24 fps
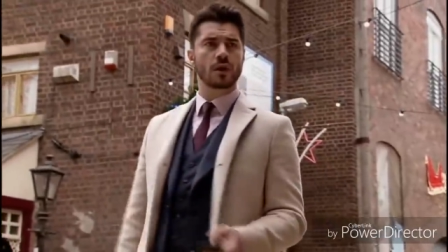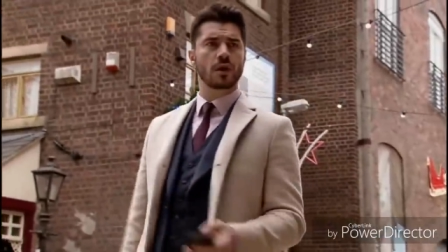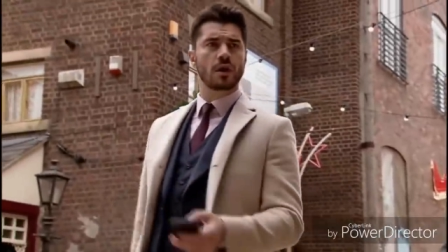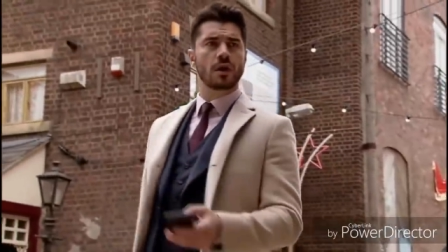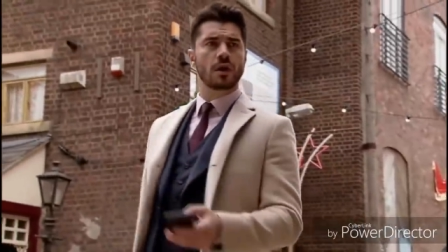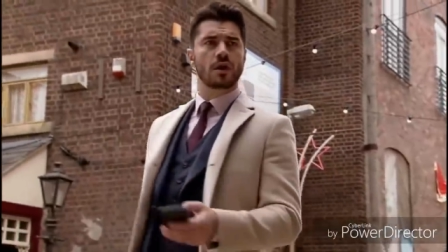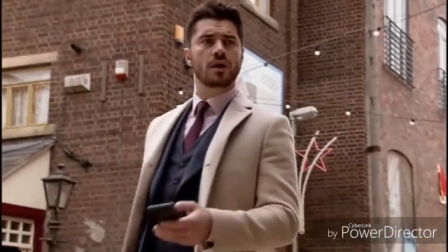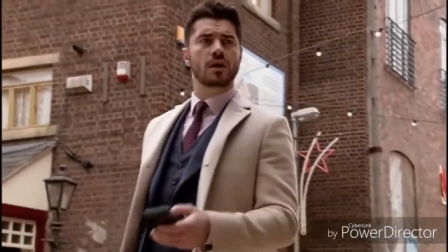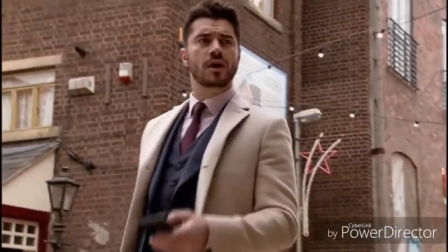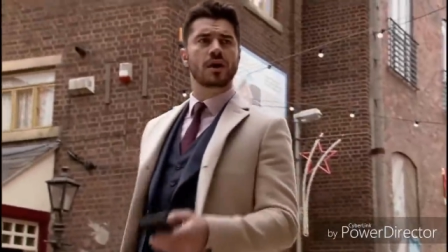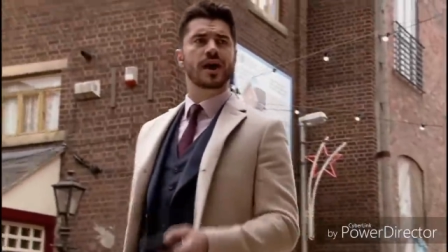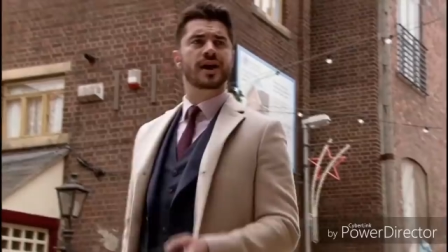No,
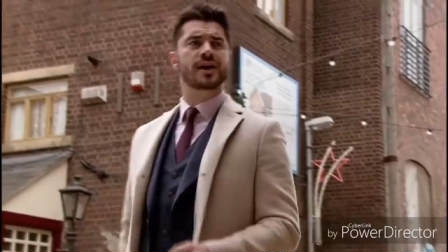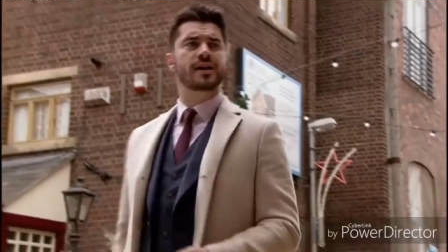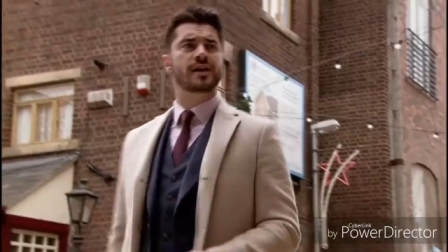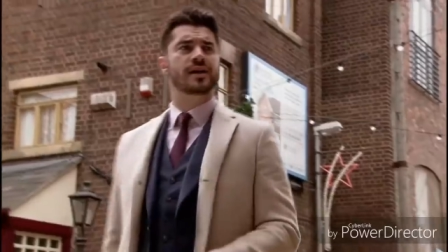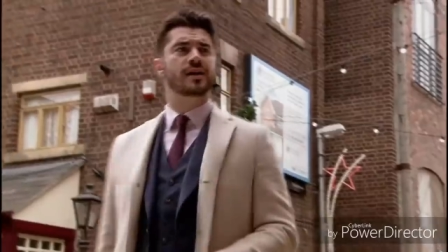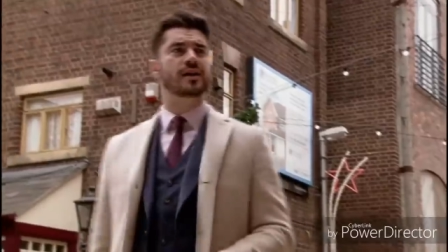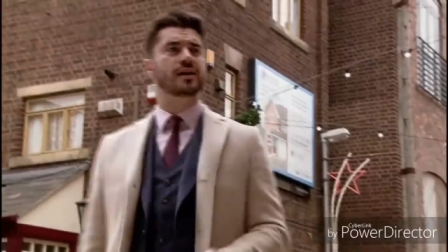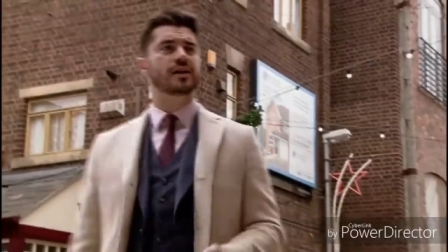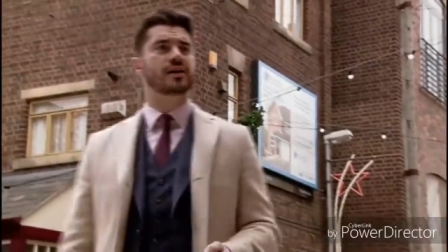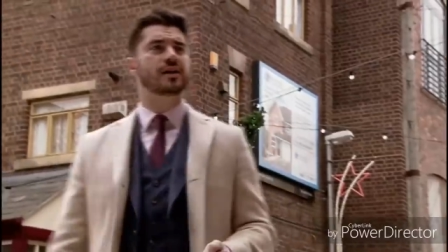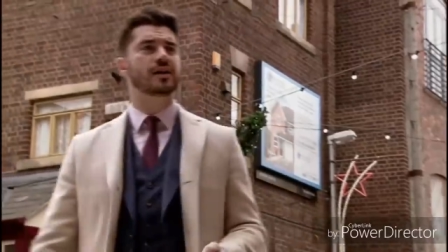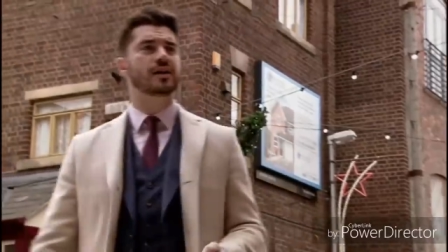I'm... Hey!
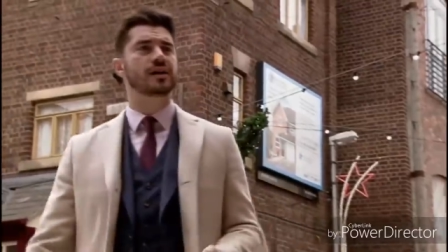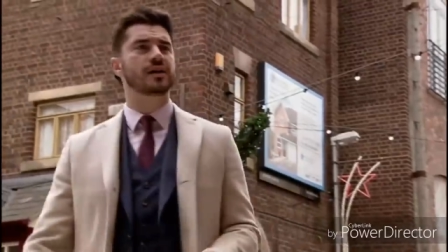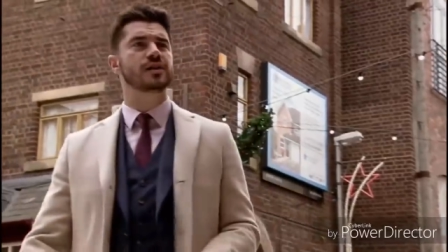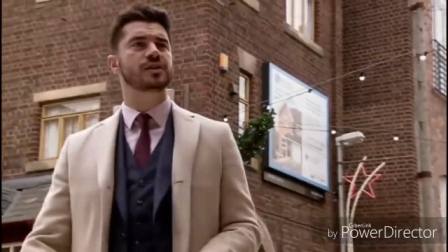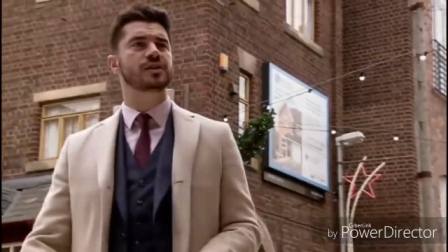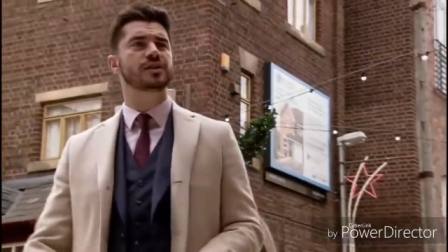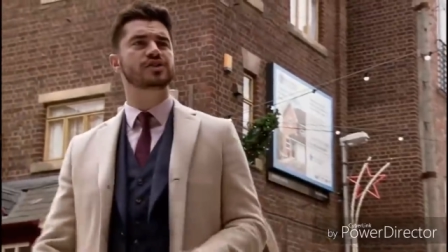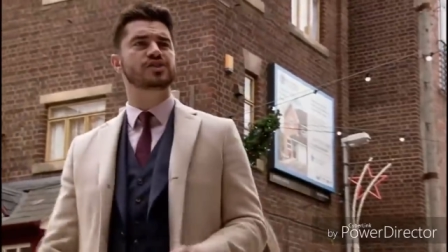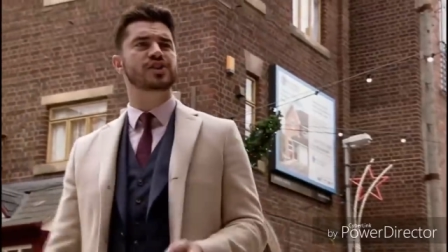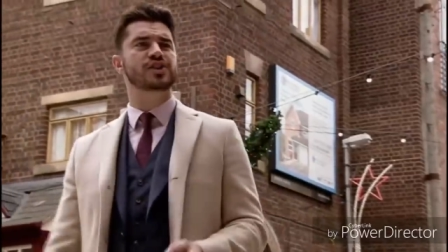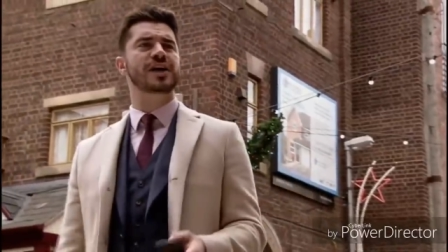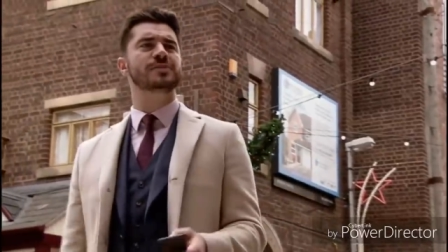
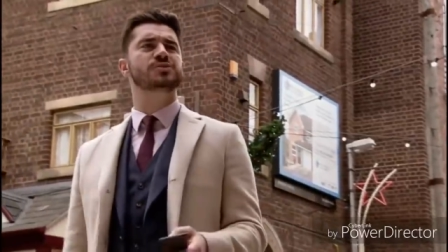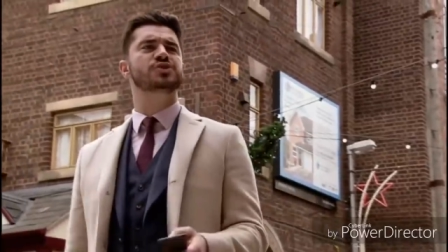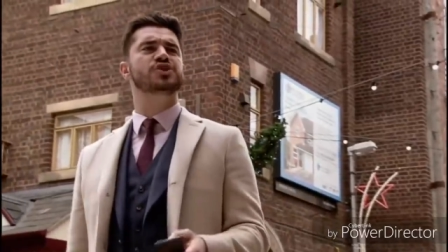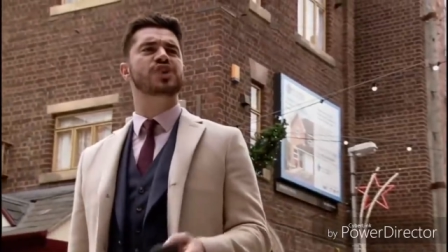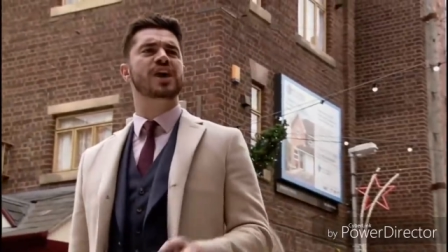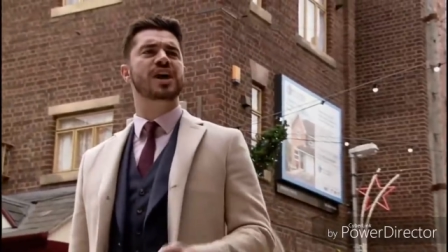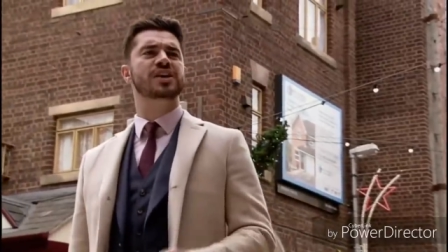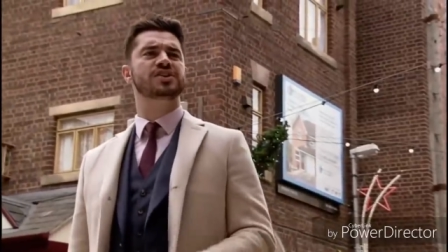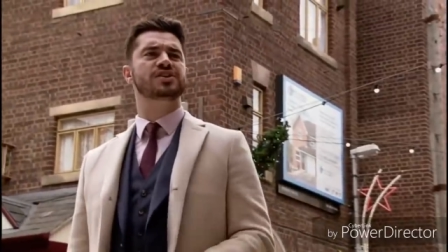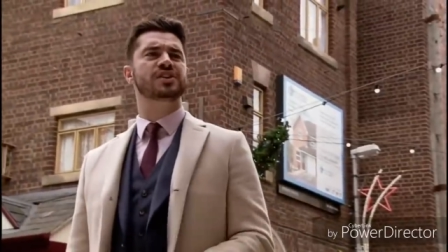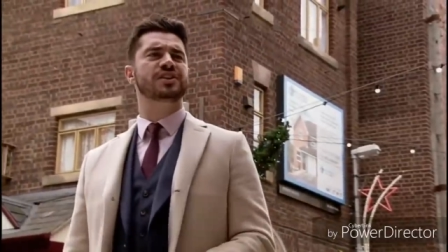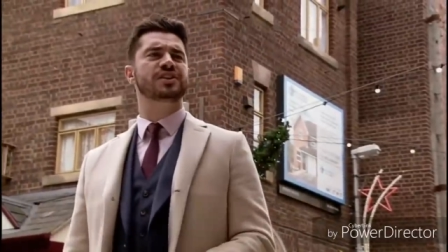Tram
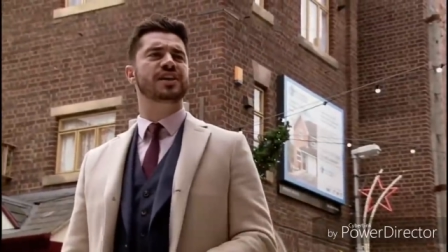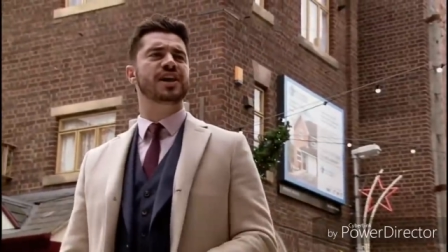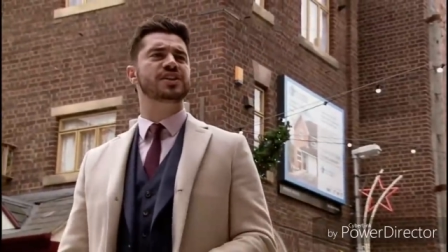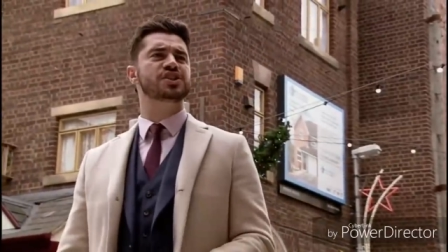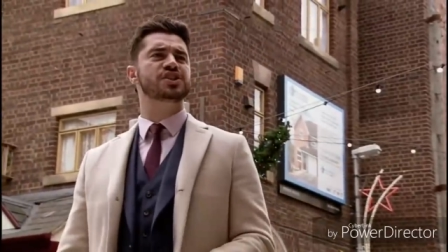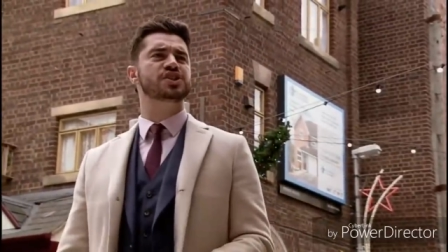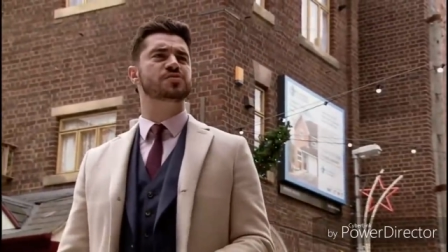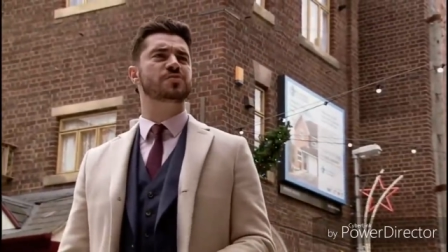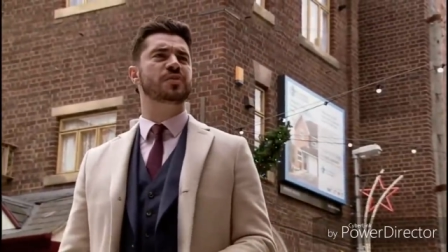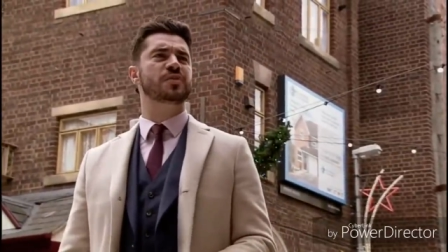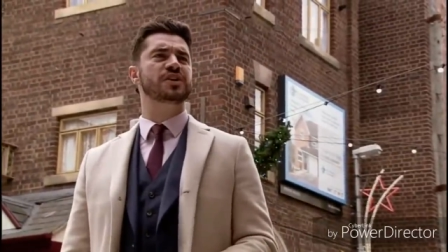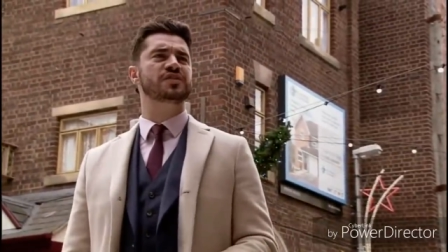tracks are a
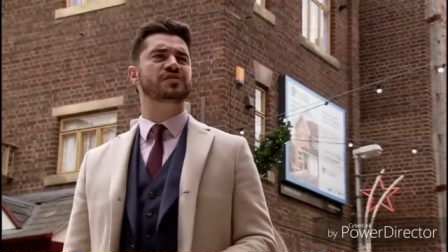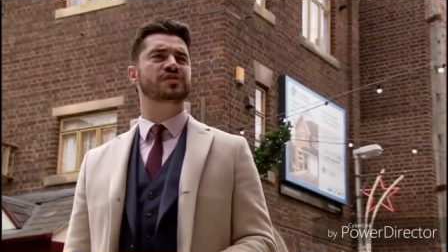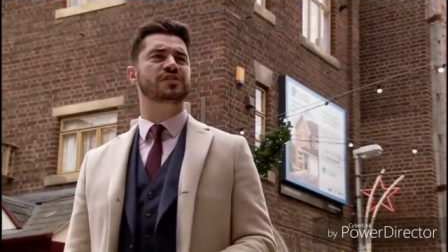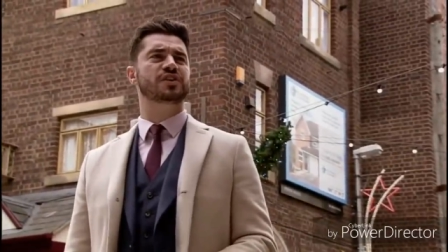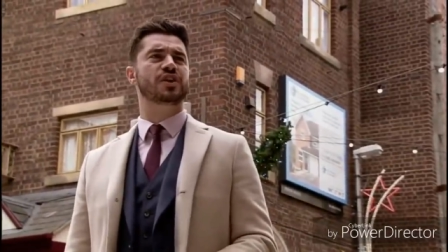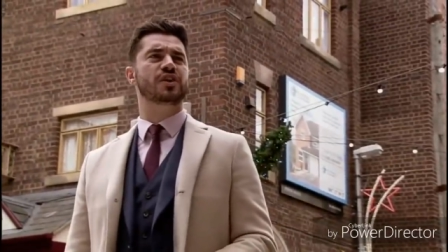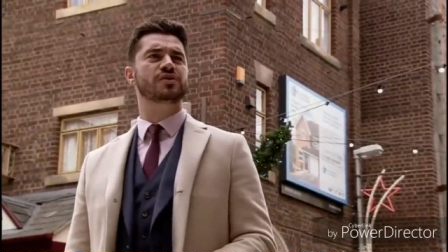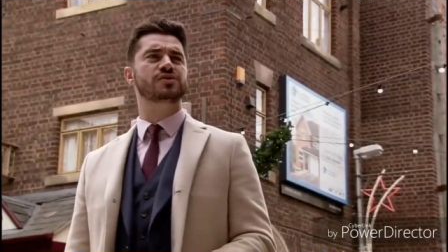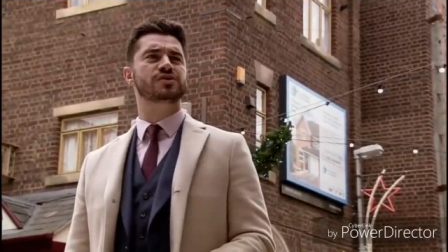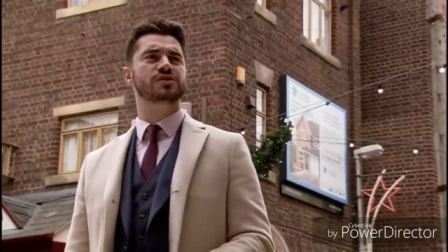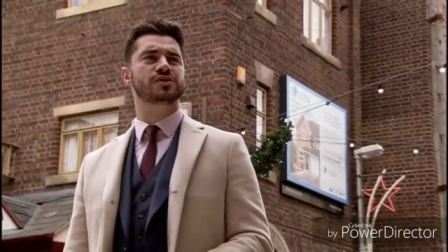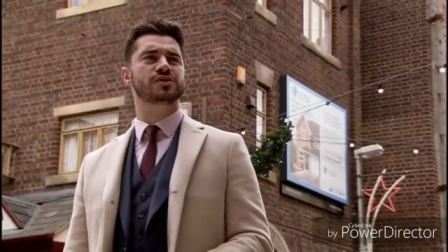dangerous place for
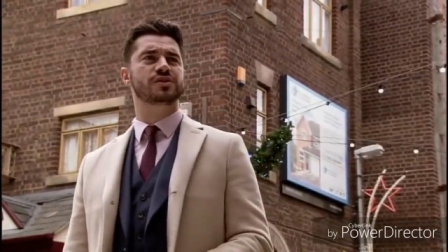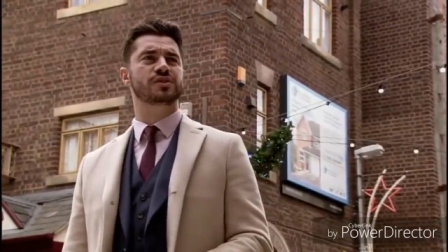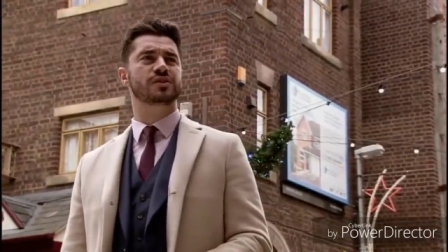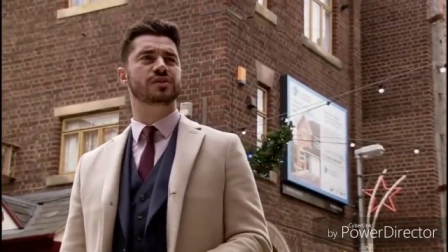dogs.